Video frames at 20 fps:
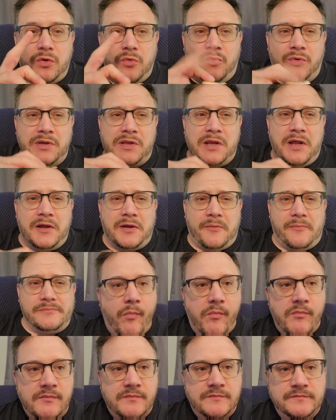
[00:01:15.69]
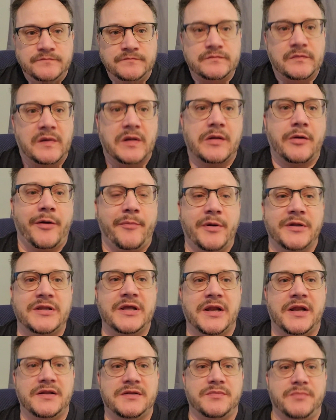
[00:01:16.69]
One sec. Sorry about
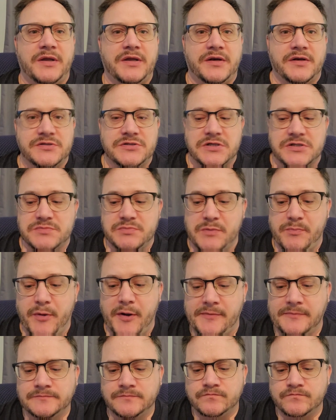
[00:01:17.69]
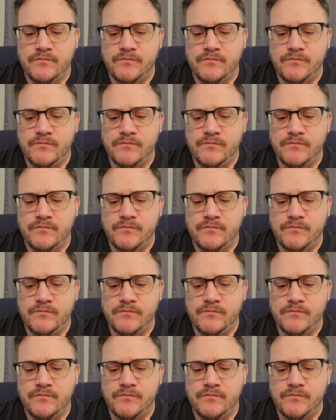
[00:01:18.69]
that, to make an adjustment, but